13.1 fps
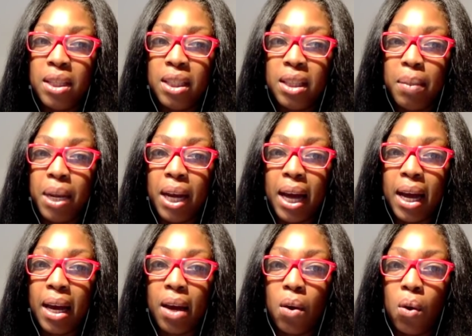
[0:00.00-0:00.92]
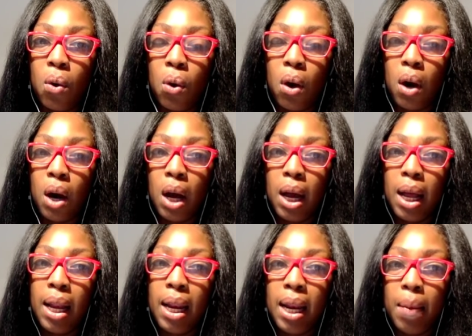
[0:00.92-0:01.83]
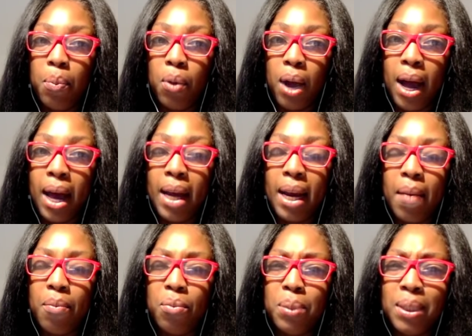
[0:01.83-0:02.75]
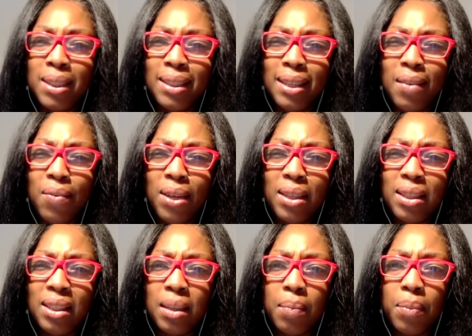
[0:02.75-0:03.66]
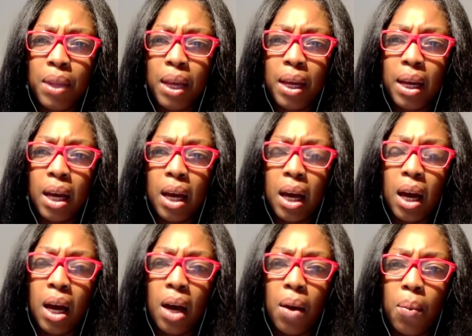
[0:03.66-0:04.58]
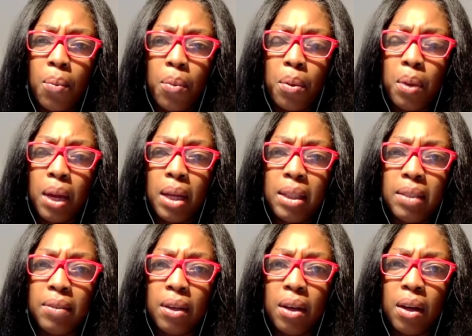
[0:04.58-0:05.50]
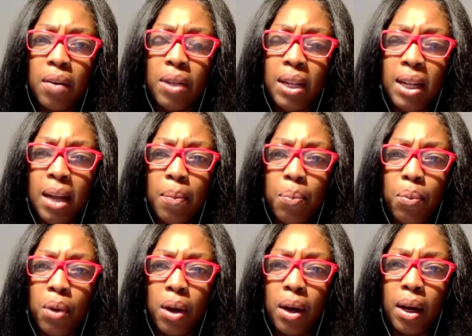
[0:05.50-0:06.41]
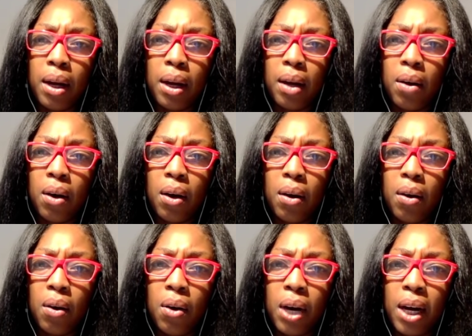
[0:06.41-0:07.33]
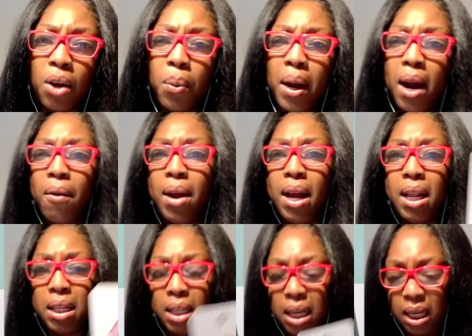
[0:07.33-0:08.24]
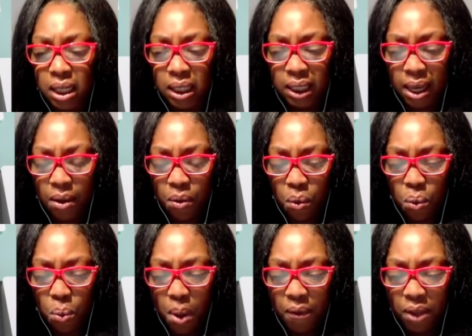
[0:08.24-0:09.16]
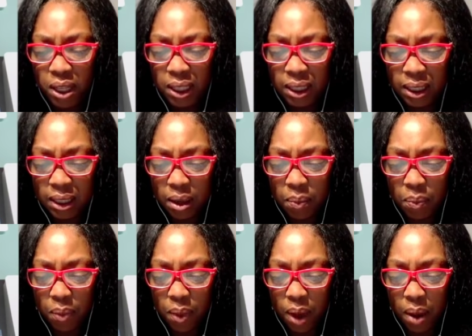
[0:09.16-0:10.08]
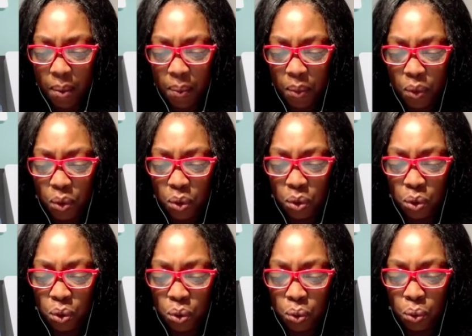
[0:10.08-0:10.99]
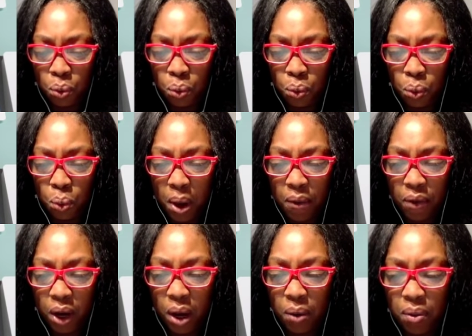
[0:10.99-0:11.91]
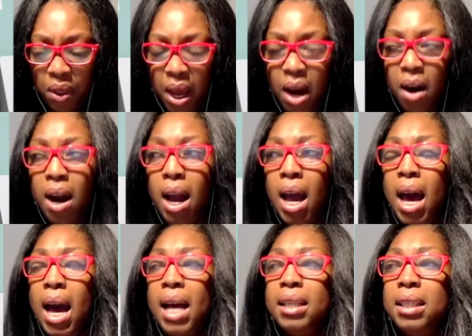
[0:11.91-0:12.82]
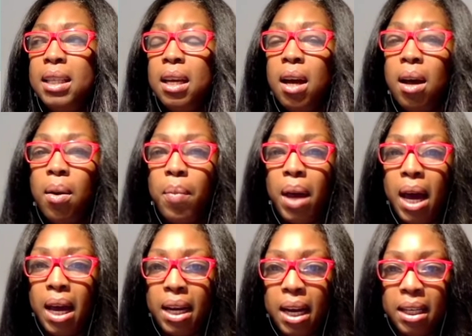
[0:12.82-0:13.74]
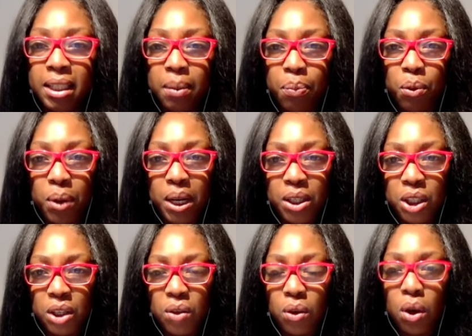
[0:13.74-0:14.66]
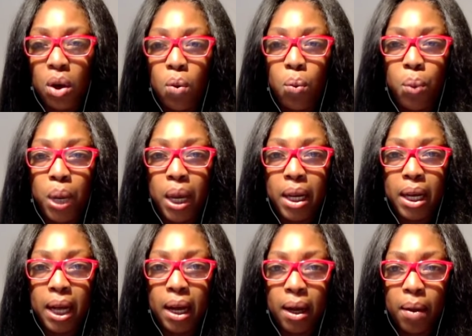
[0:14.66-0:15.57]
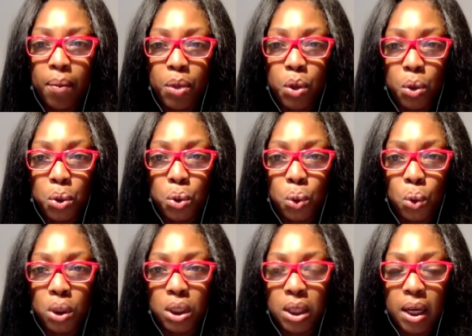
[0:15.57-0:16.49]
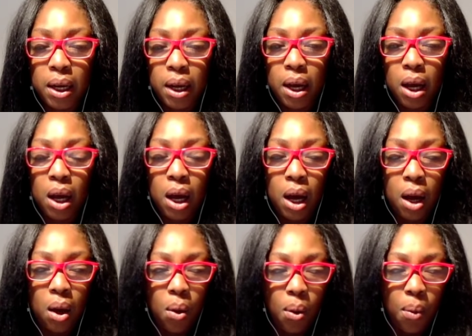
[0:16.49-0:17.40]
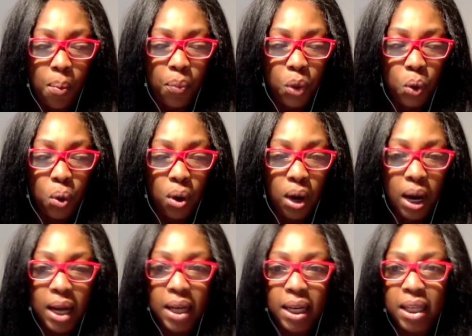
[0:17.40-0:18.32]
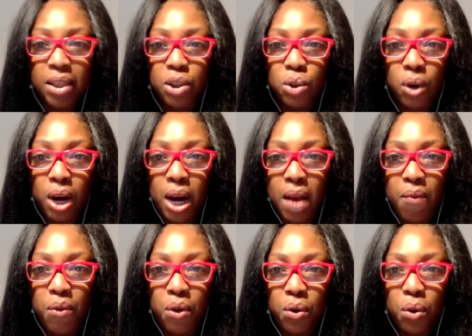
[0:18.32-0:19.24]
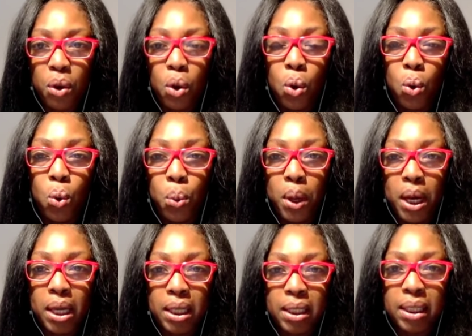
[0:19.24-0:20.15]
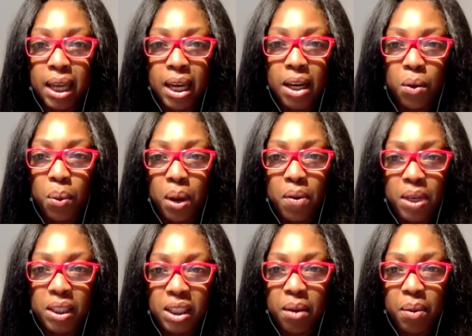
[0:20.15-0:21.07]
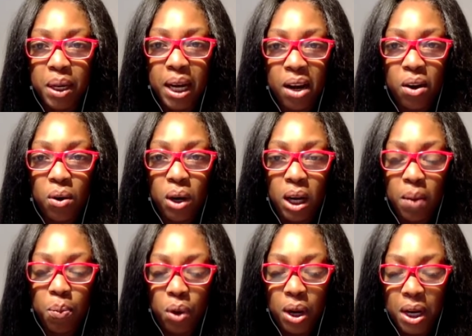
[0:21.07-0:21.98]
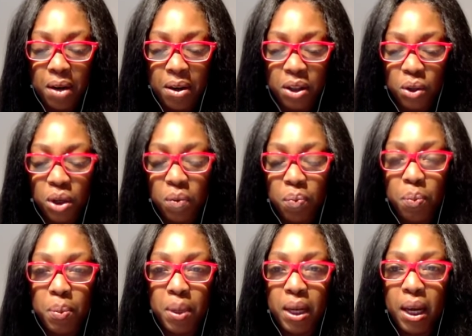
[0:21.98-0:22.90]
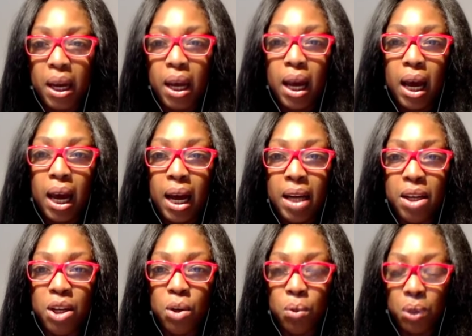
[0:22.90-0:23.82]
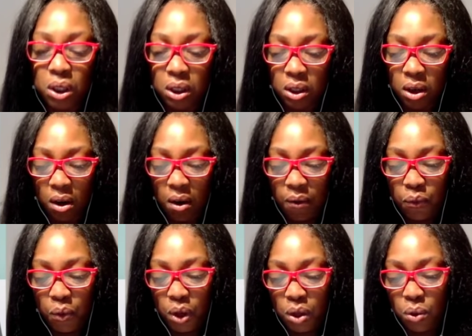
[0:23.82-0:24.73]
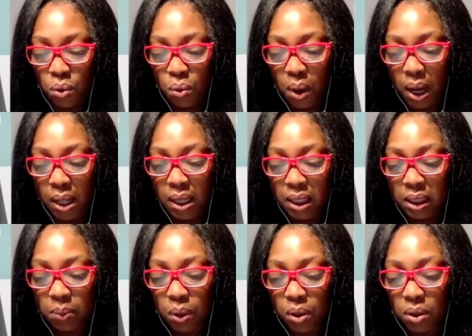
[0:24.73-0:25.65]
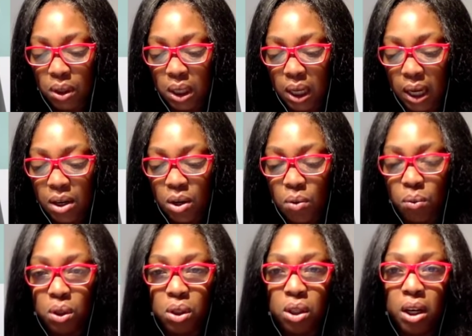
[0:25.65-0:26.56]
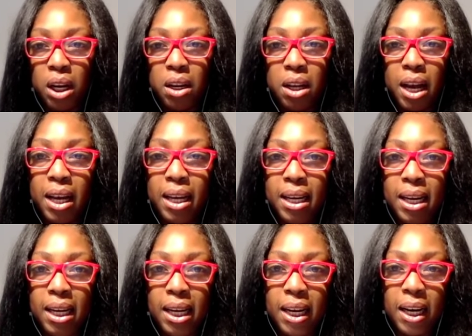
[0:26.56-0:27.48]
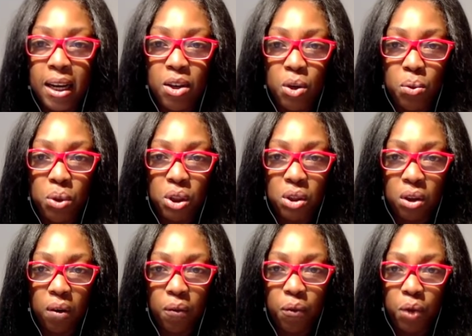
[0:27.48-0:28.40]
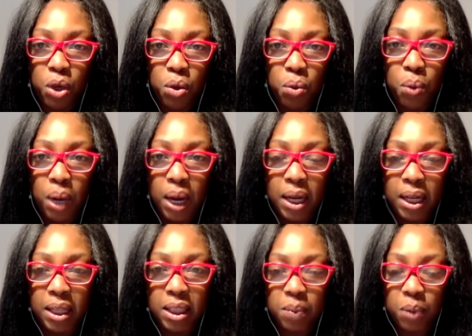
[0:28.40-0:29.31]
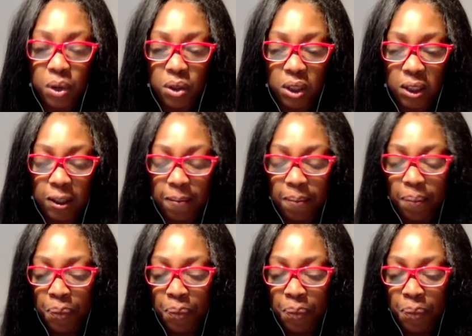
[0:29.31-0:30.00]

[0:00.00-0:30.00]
Gemini, or Libra, and I'm receiving something as a Libra or Aquarian. So whoever this whoever out there has had a separation with your daughter or a niece or a nephew who is an Aquarius, Gemini, or Libra, there is going to be a new start for you and this person, a new start and a healing, a new start for you and this person.